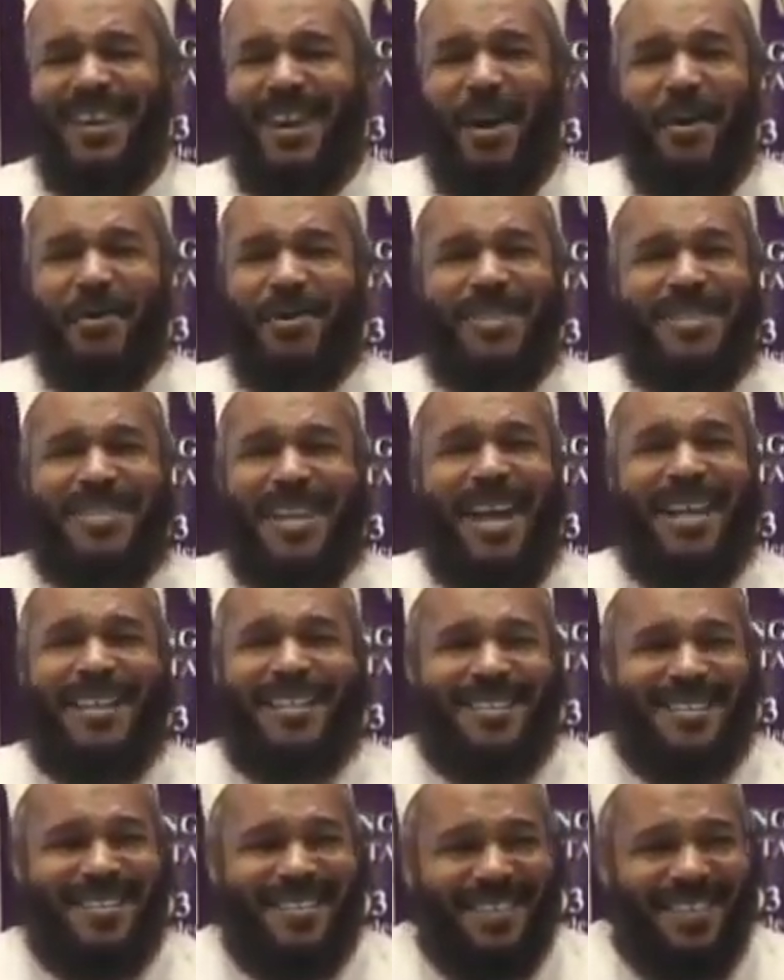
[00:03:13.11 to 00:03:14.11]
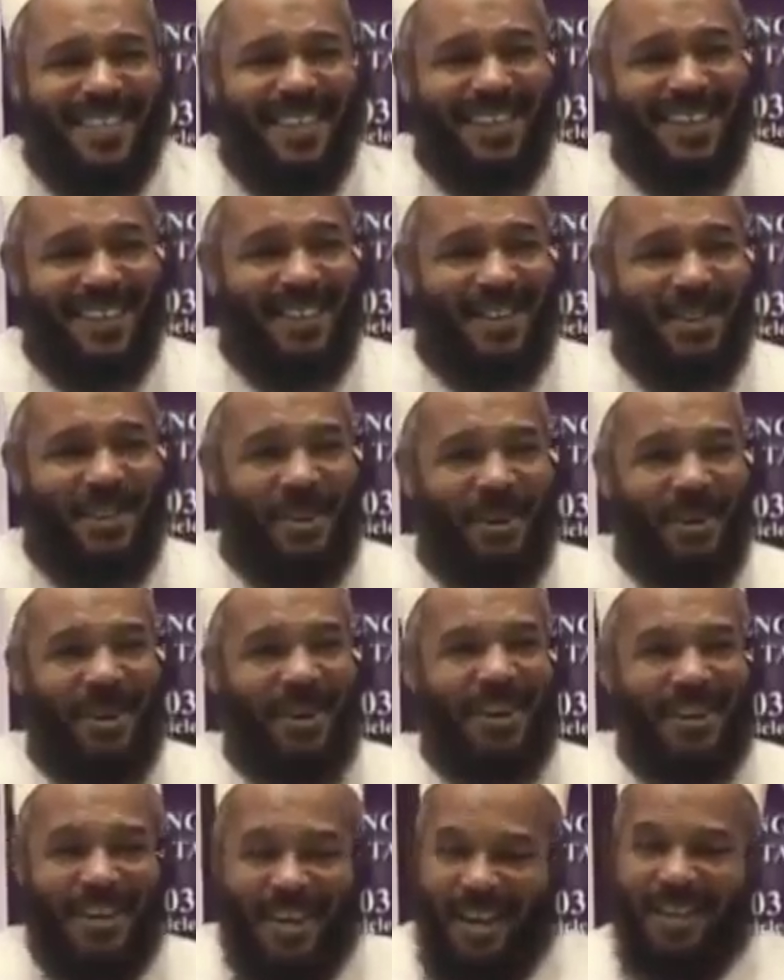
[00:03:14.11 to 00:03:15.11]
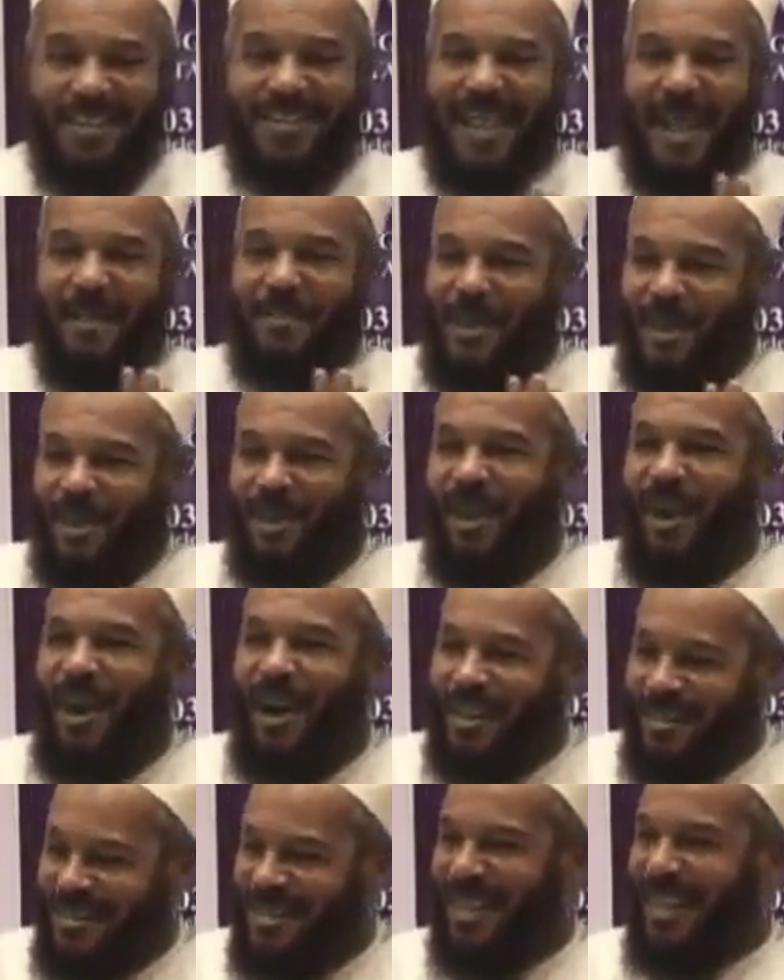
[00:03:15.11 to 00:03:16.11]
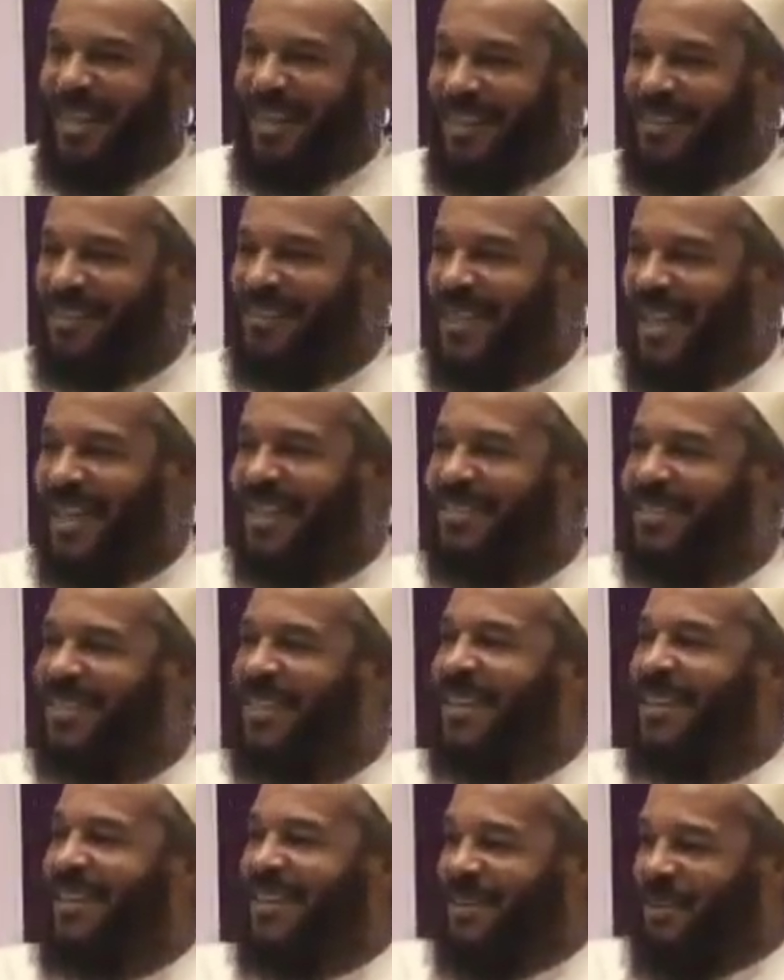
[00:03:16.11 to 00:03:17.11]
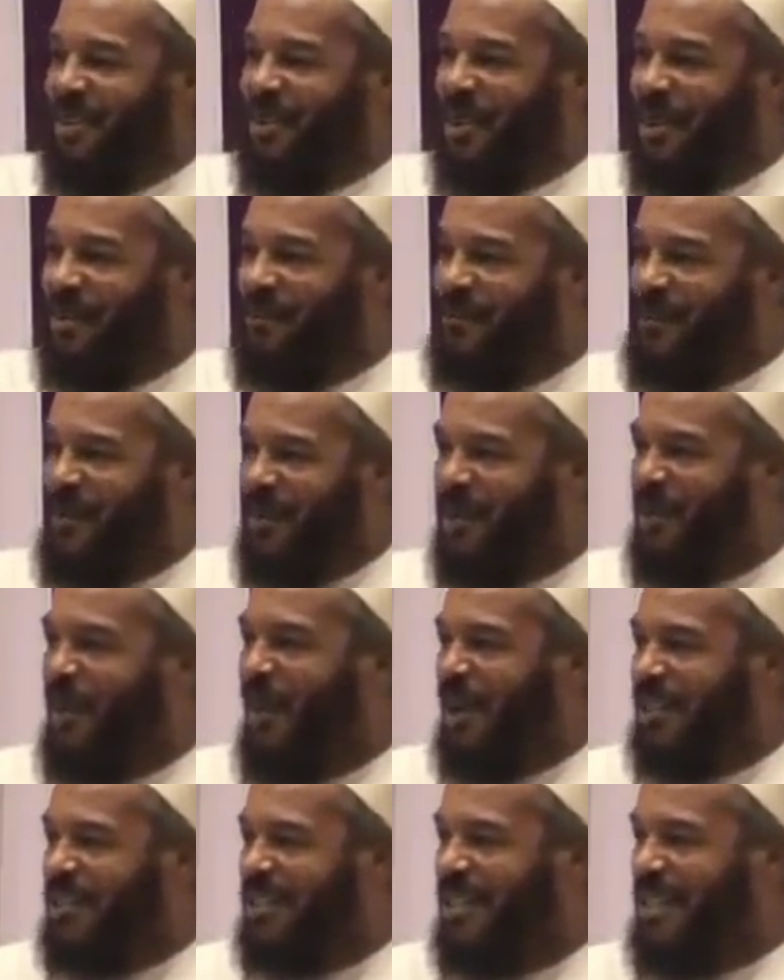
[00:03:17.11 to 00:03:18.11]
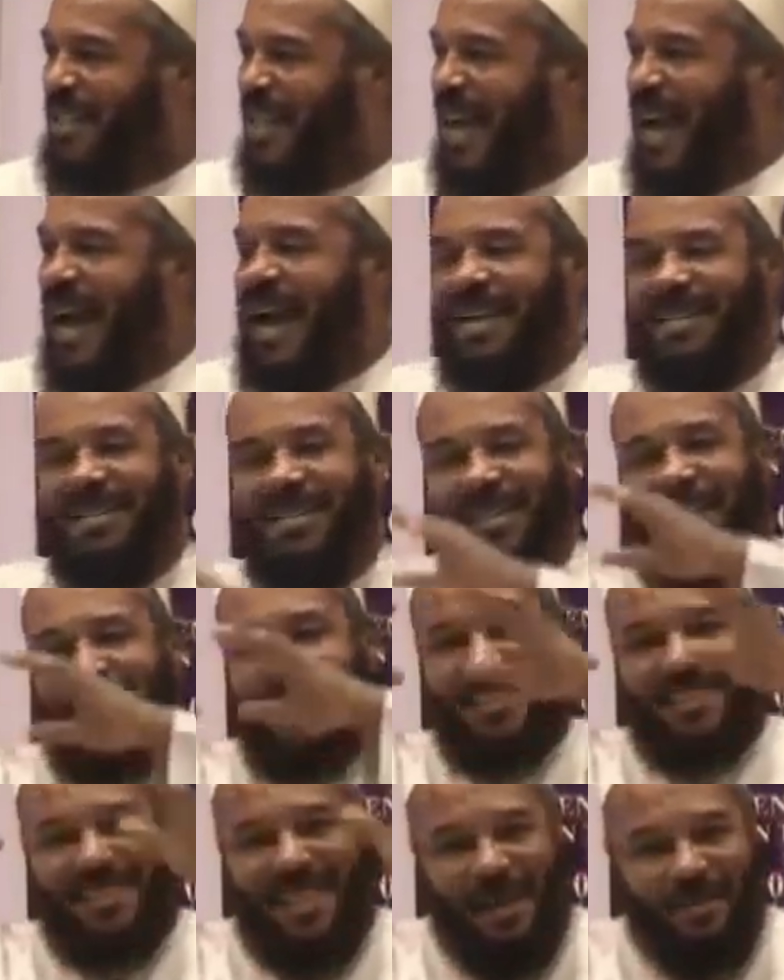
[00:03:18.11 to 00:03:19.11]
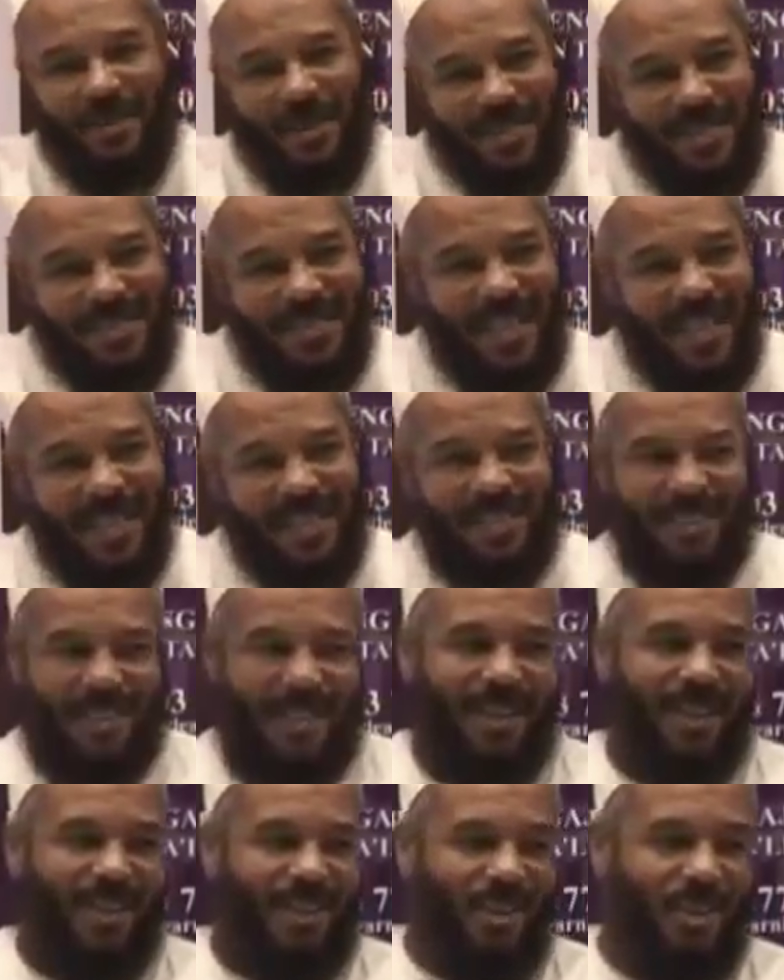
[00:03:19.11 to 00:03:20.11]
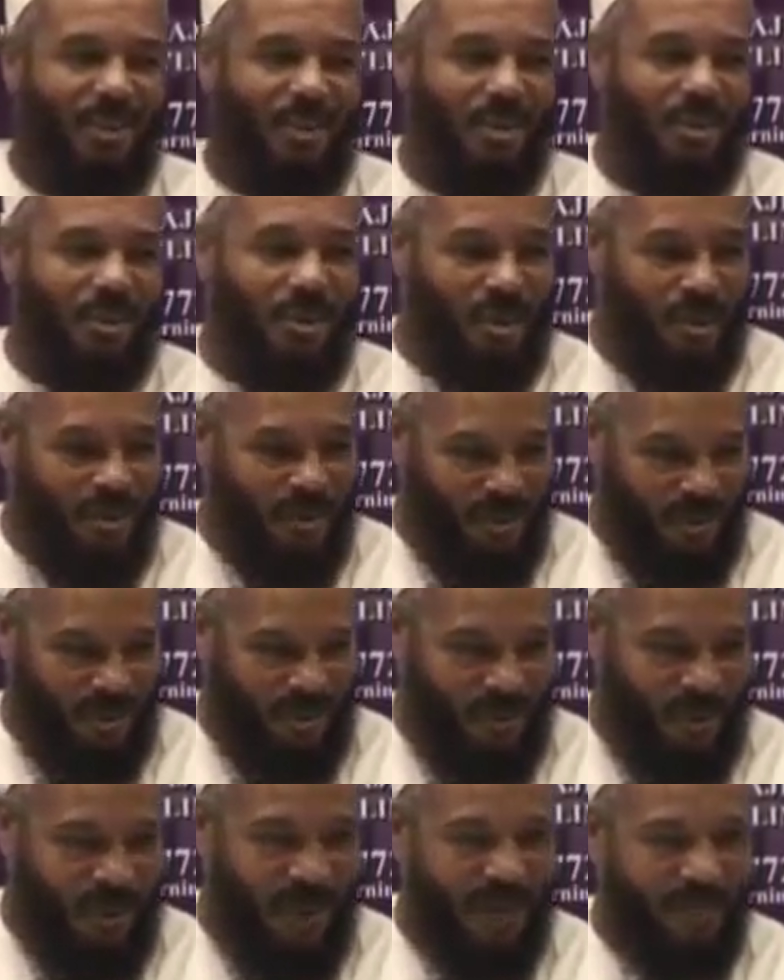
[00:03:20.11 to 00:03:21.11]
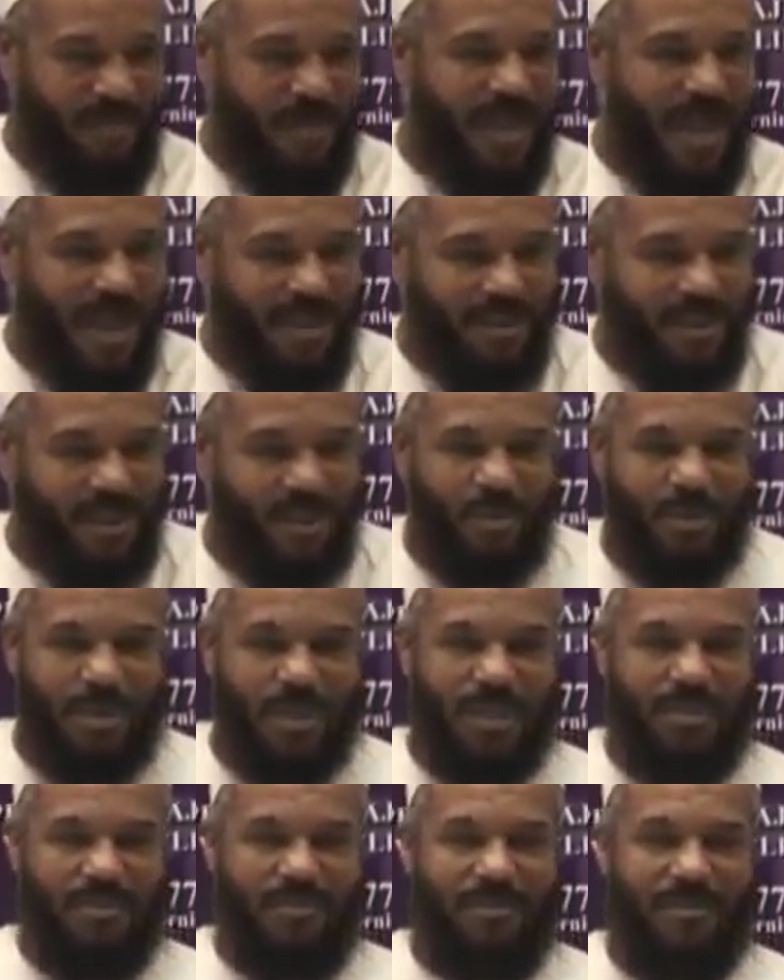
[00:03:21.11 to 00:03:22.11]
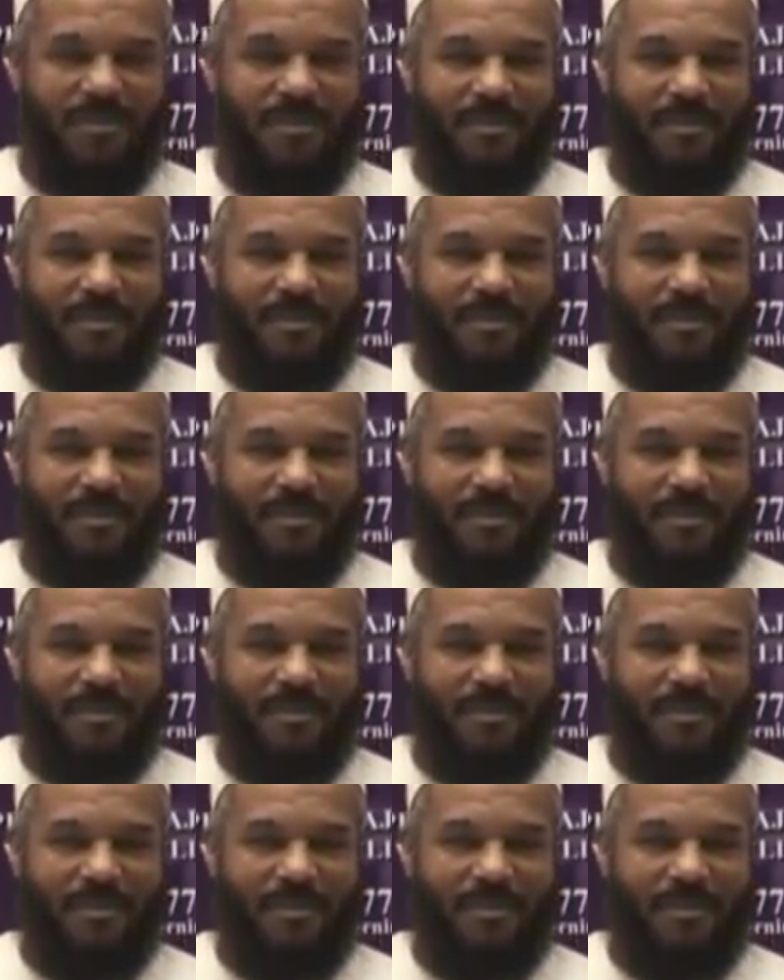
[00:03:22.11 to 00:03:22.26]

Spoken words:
How is that? You know, yeah, Islamic law says that, you know, if you're caught in the act in an Islamic state, you will be executed.